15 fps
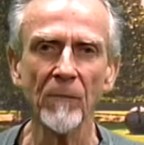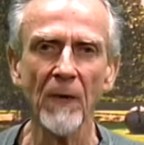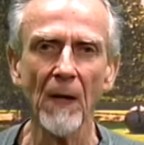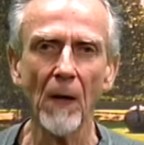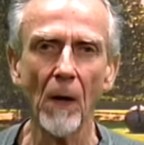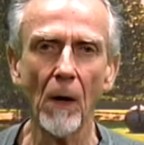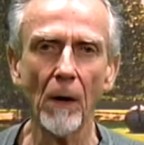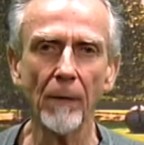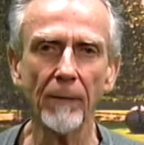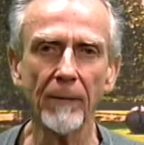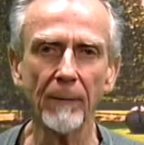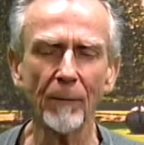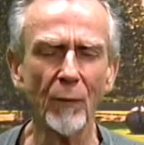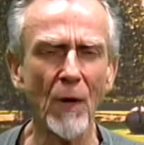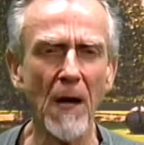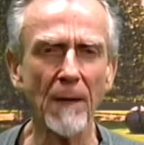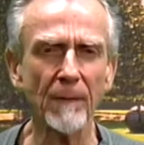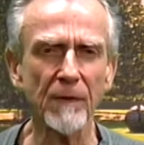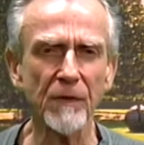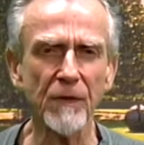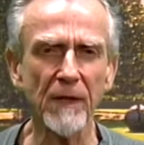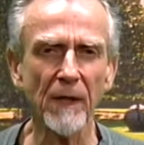on the
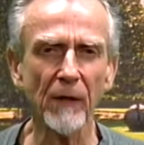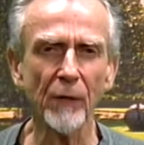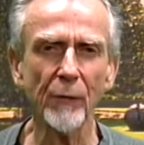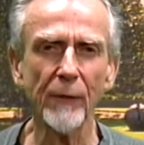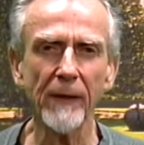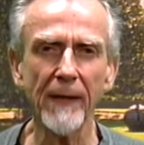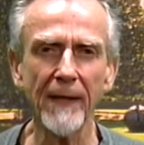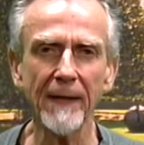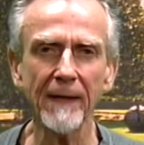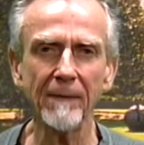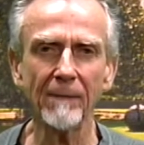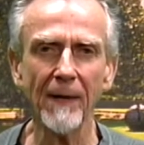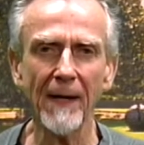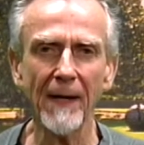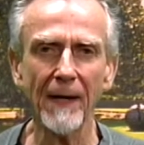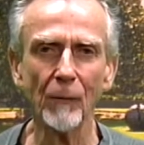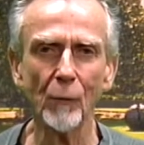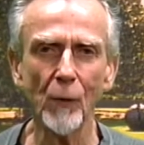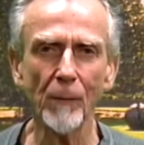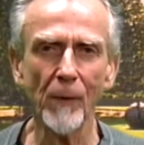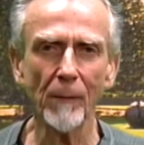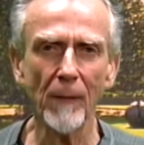problems that are created by
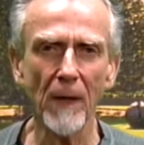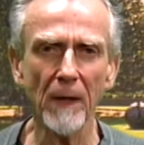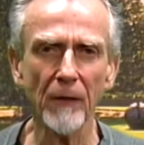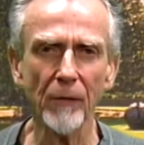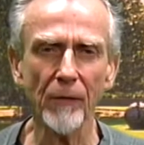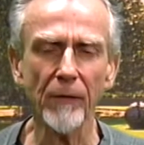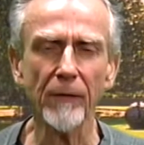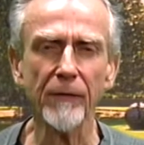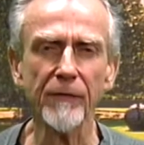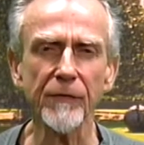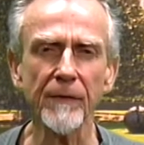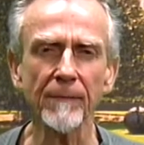rumor mongerers.